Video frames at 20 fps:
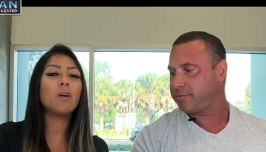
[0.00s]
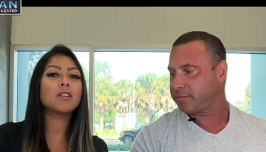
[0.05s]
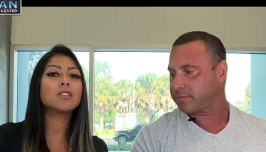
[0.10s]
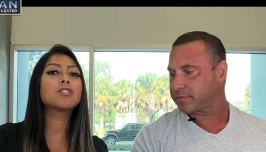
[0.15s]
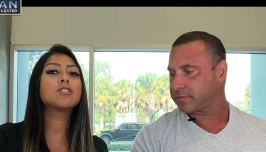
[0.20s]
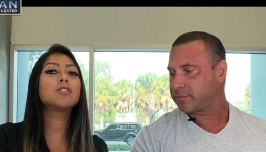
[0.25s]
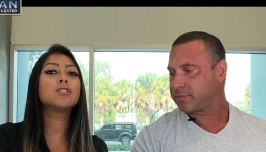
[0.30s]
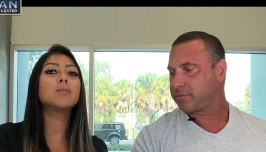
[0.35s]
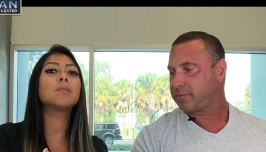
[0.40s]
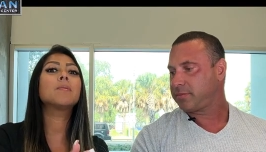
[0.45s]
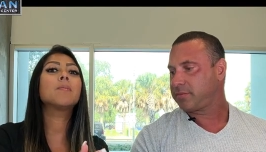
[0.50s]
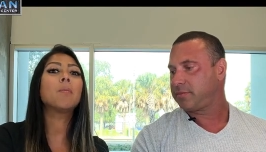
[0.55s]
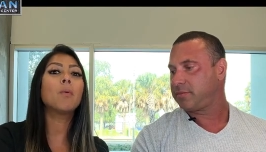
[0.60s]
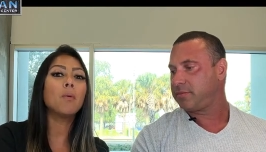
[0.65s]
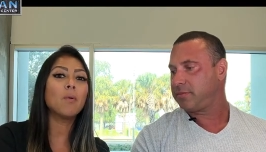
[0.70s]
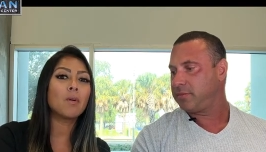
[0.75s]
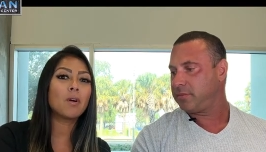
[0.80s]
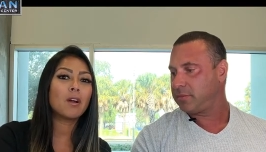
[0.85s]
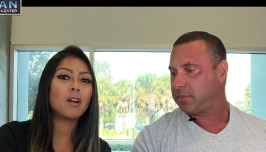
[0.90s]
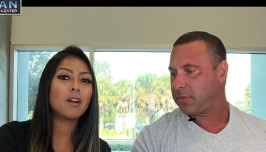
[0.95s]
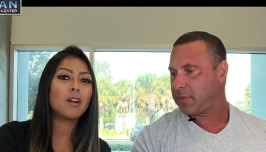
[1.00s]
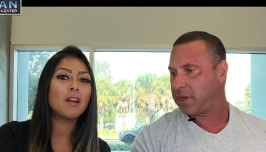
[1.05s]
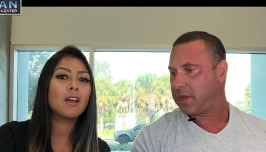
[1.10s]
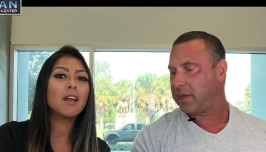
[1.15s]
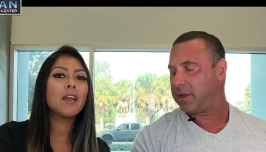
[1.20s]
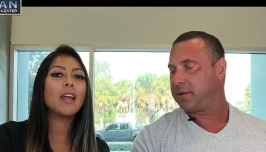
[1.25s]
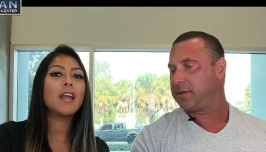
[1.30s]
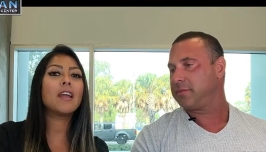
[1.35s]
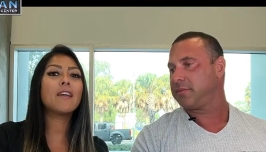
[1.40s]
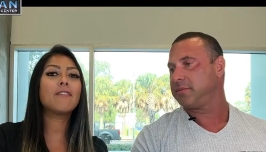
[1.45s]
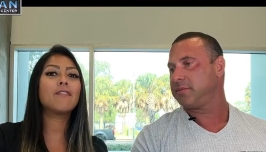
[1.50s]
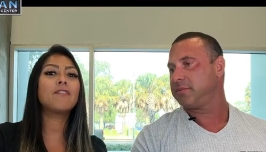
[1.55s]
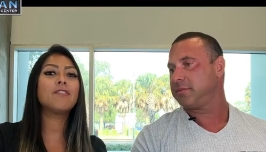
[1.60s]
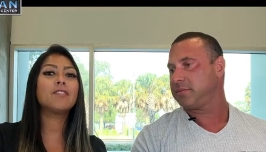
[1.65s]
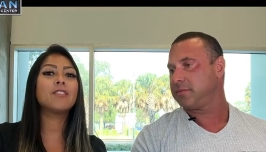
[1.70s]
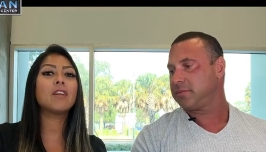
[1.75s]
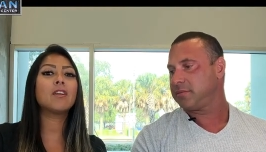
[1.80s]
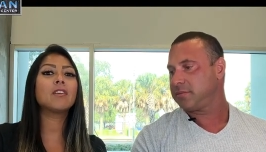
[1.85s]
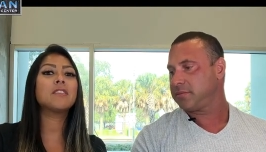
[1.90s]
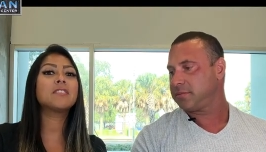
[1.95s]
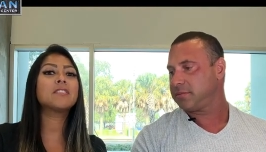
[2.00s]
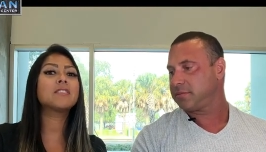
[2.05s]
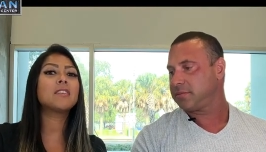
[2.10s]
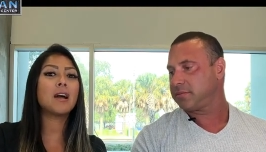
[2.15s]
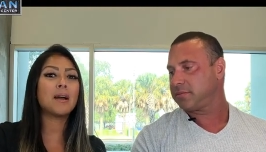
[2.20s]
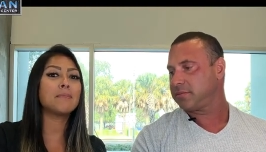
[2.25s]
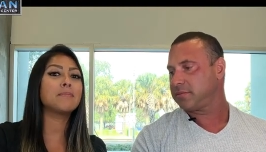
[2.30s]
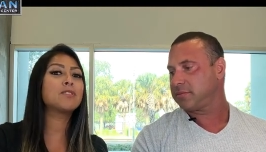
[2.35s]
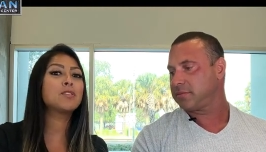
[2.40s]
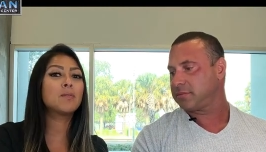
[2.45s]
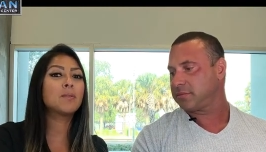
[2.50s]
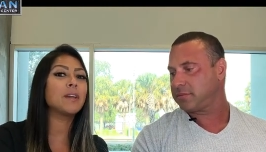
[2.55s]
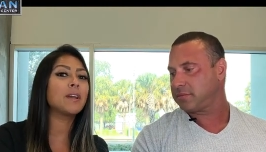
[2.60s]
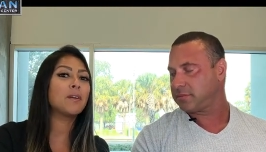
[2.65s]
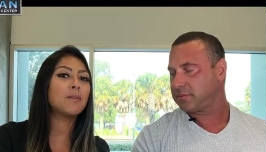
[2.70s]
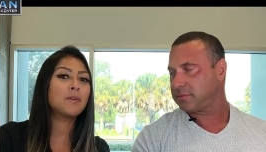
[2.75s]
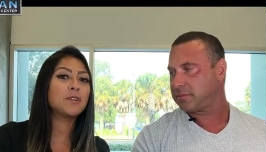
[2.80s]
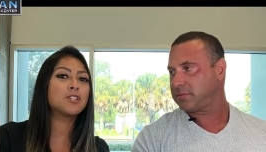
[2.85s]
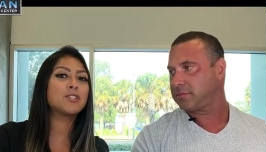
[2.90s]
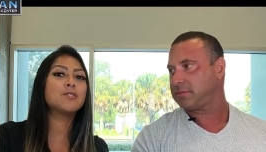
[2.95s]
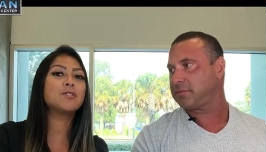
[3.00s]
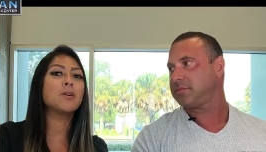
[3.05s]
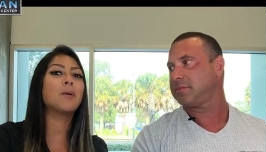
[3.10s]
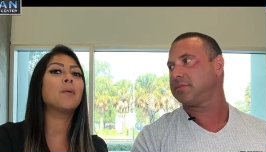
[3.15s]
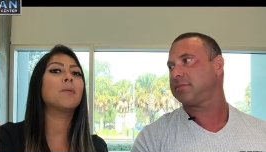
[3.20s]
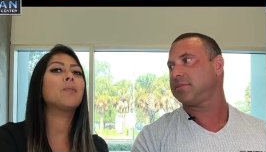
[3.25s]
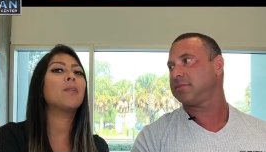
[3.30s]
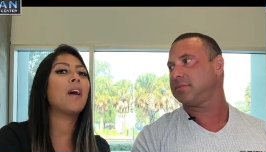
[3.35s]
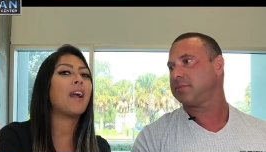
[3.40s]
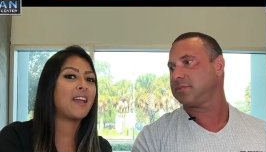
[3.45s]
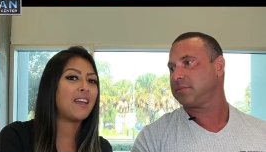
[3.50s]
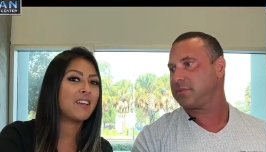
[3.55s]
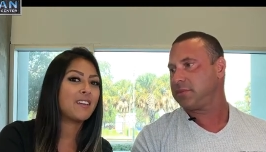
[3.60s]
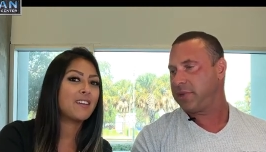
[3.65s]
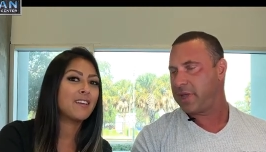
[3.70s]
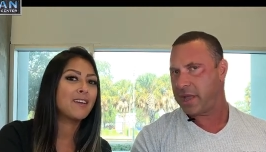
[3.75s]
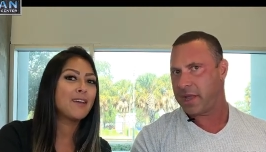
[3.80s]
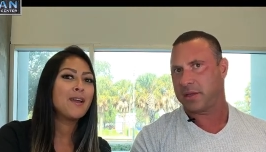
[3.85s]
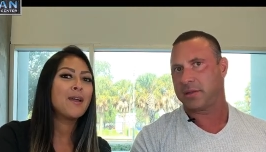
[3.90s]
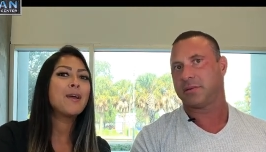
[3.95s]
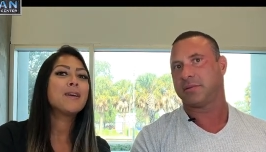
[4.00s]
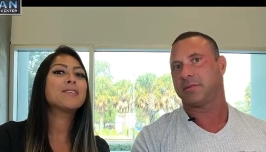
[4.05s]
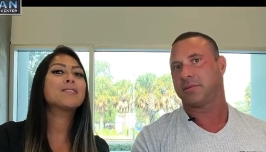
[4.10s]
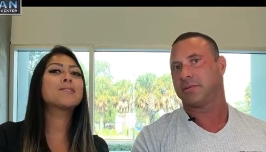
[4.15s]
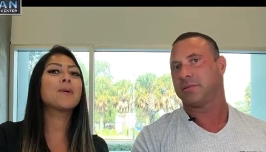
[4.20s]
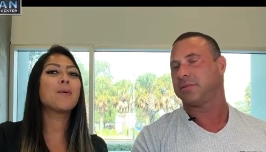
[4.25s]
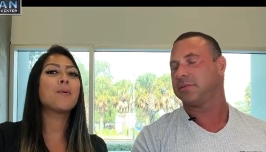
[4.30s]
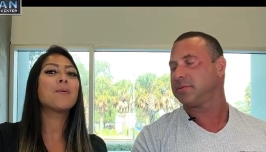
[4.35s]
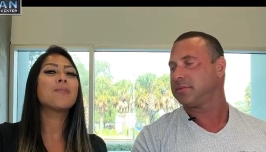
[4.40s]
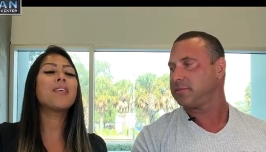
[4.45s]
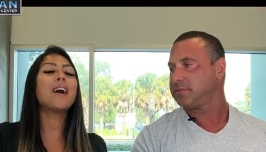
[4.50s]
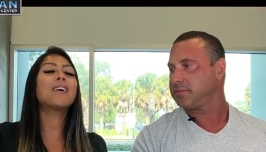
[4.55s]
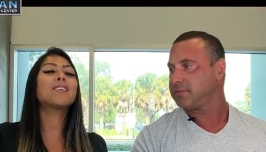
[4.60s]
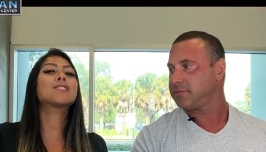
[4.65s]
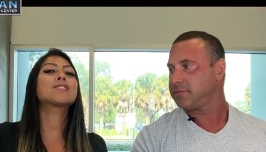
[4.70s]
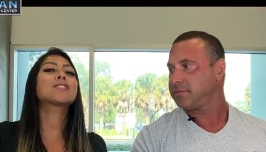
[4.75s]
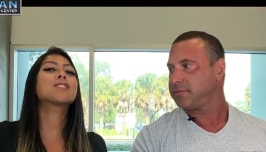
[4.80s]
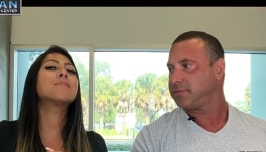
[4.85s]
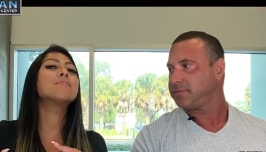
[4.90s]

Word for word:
Speaker 1: want to do it more yeah. if they stop doing what you don't like yeah so that's